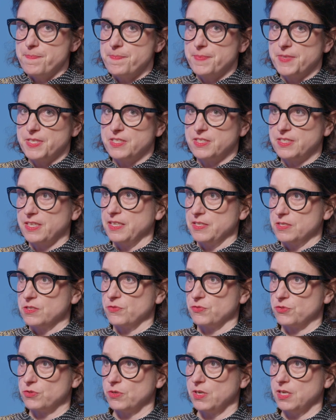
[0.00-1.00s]
states
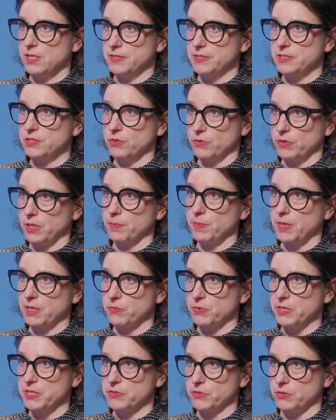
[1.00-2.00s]
of trance during my
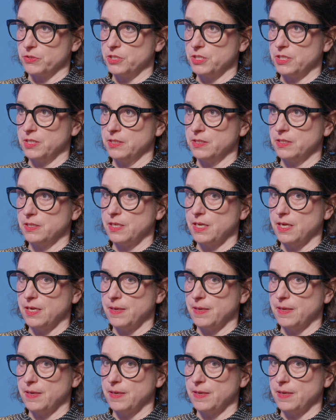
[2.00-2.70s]
research in